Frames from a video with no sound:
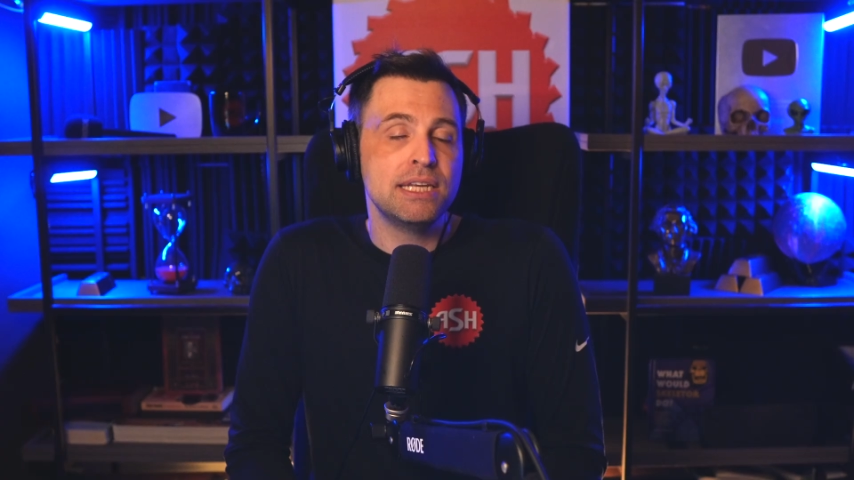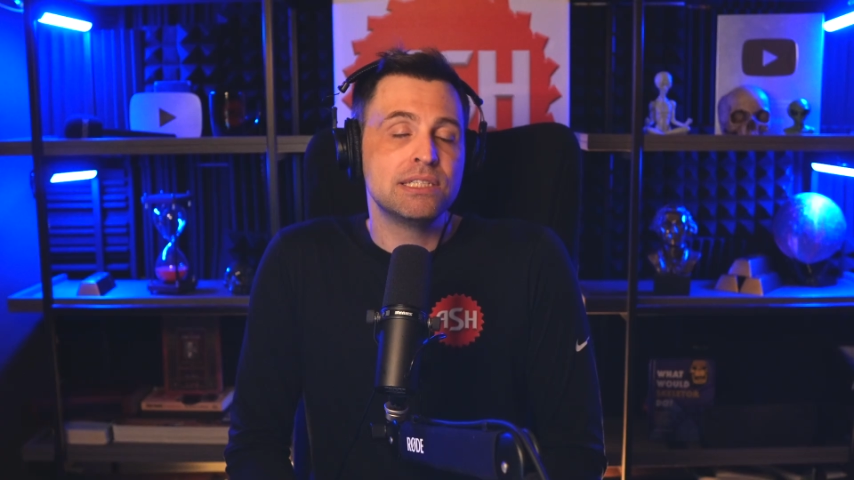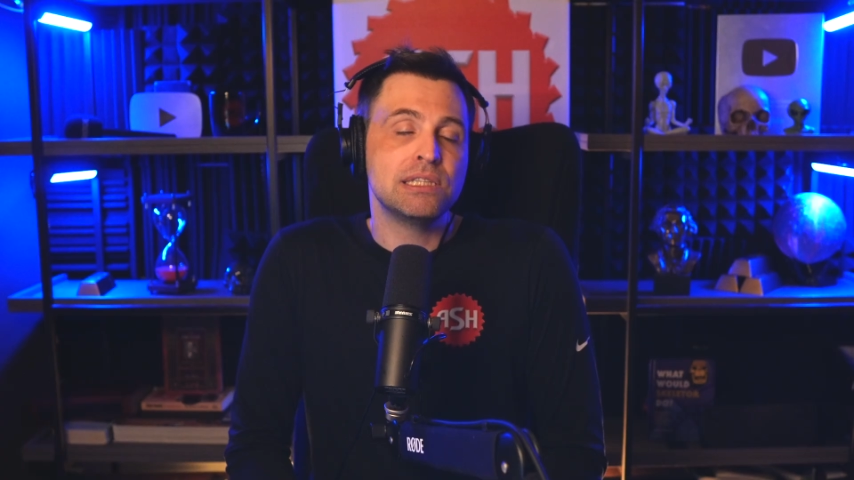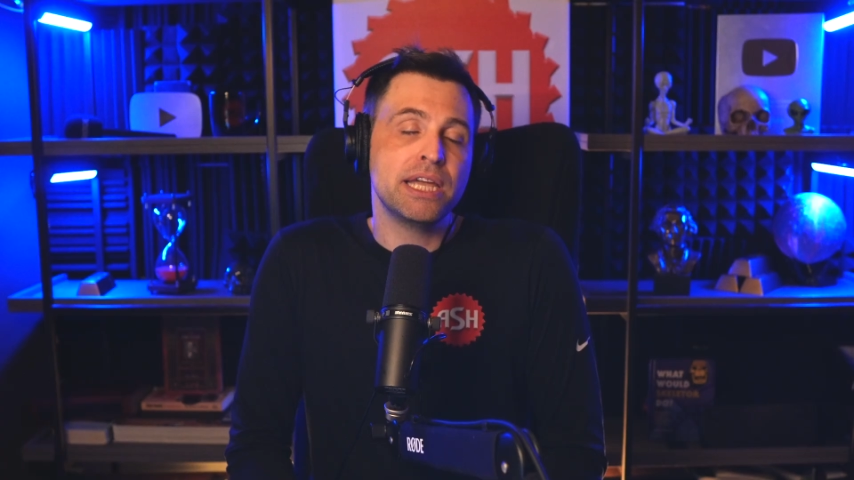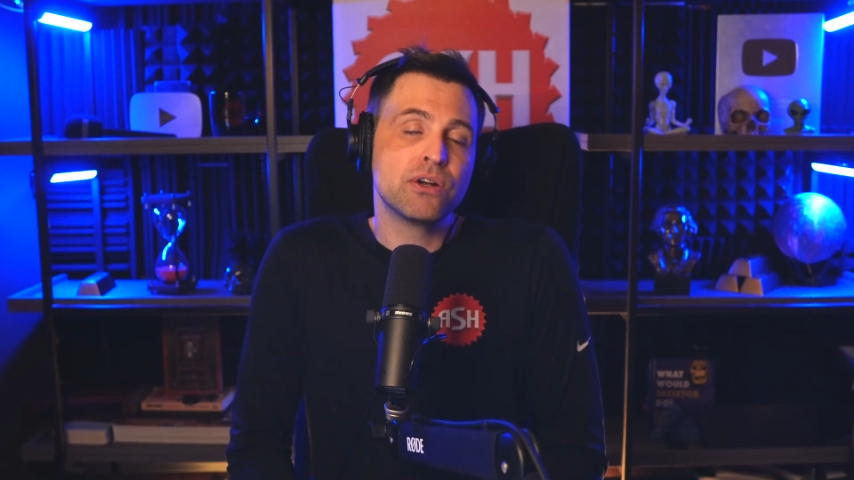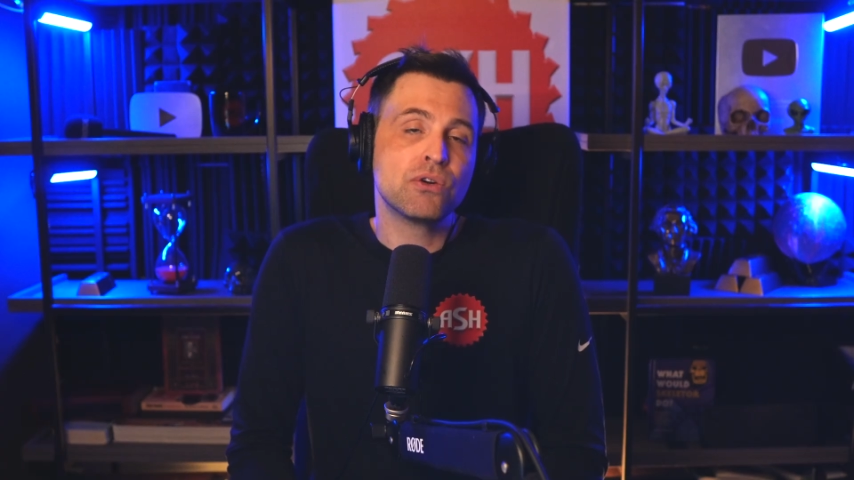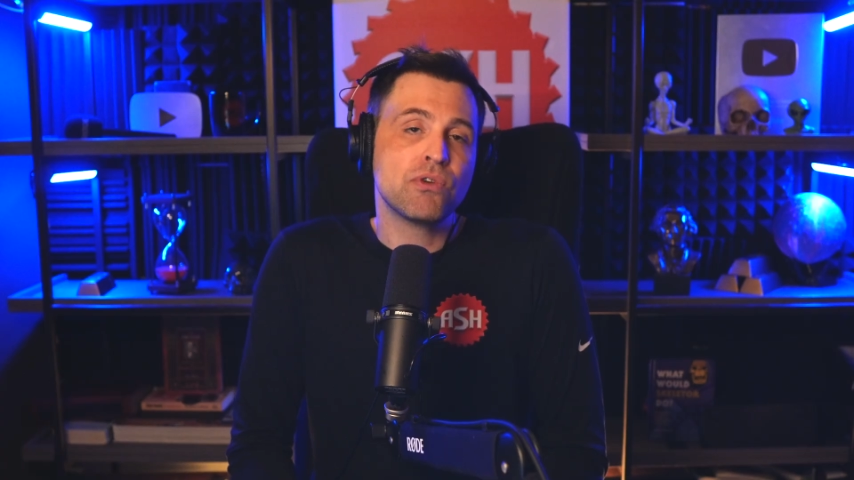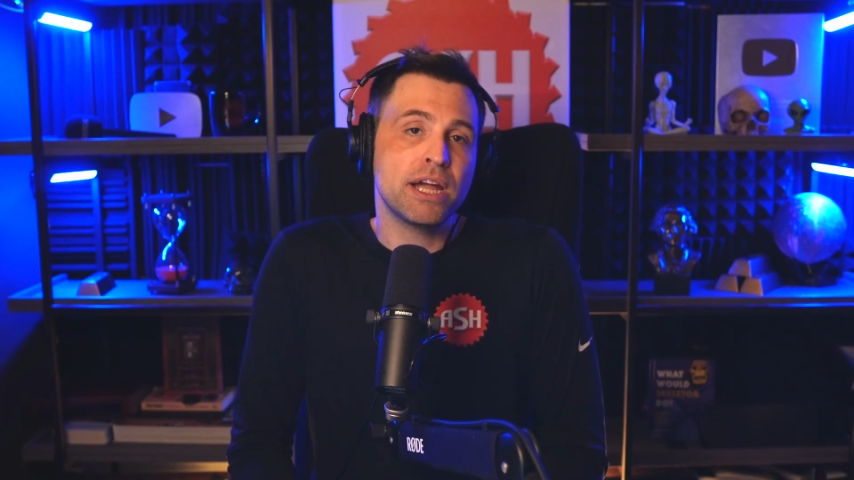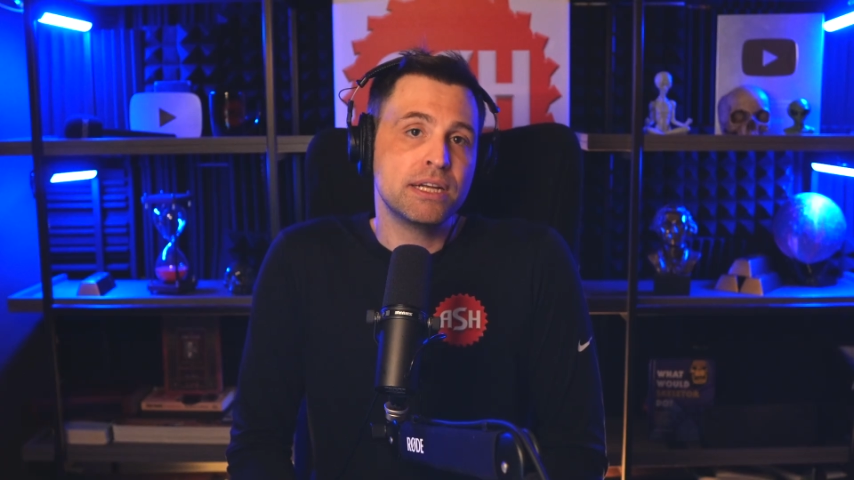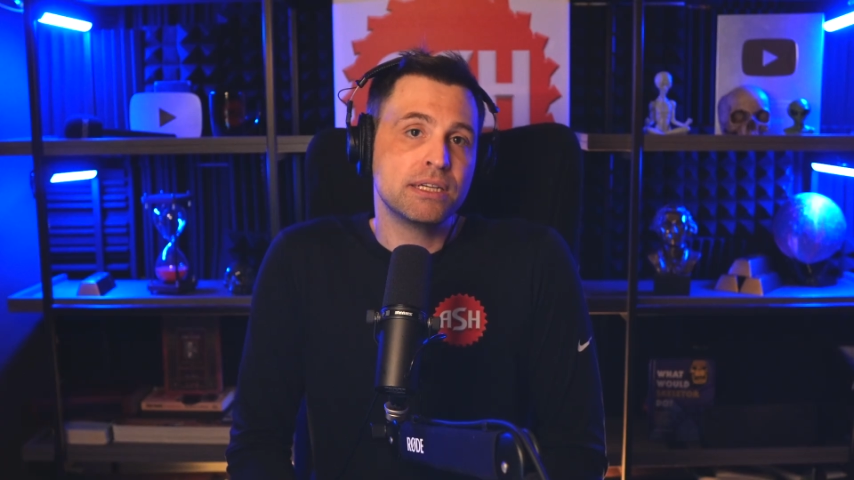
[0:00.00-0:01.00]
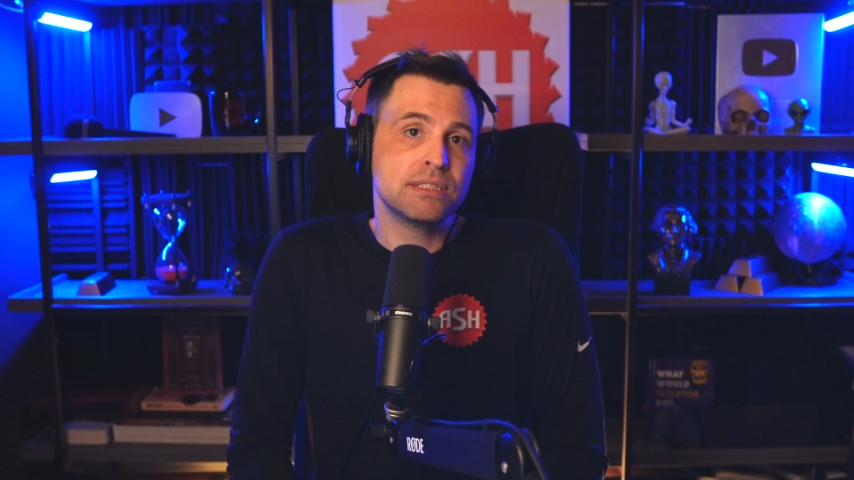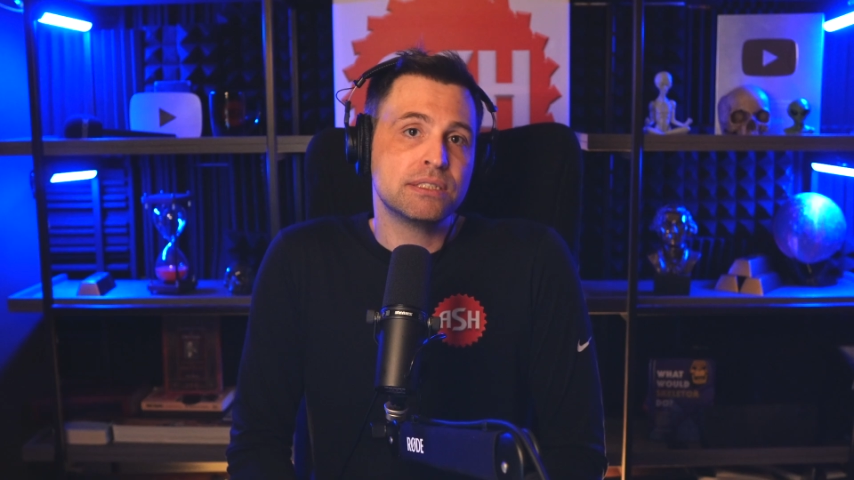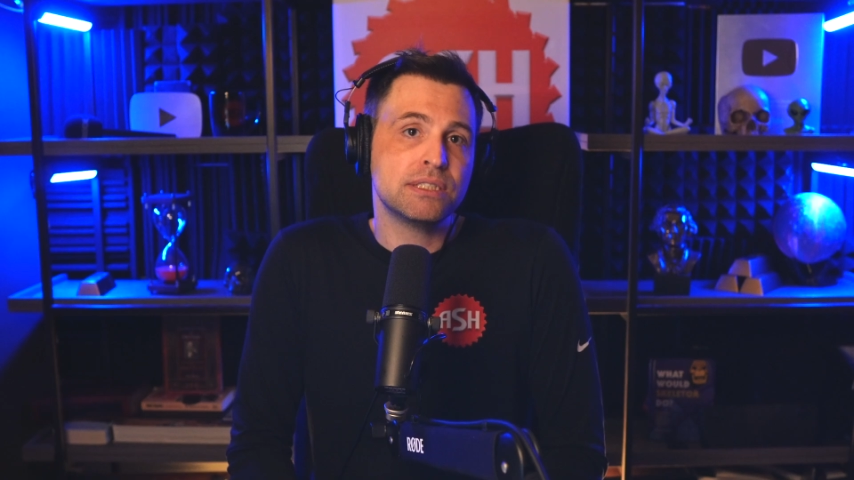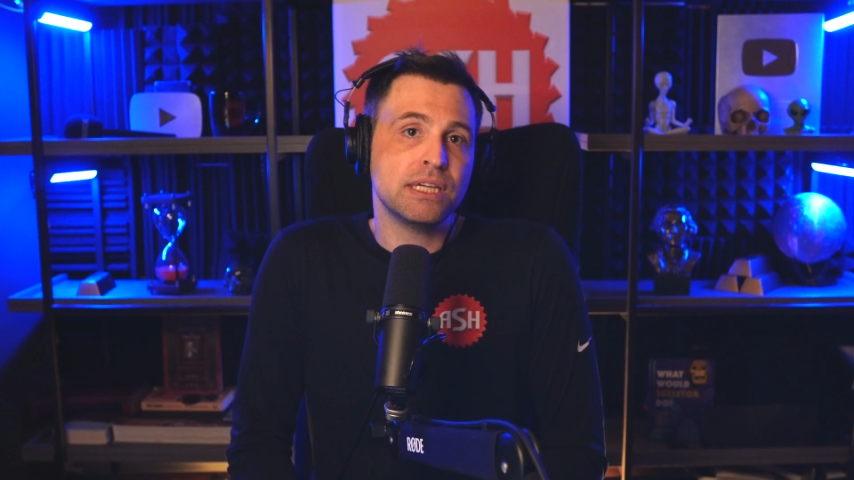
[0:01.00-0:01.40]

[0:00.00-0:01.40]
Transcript: his later writings,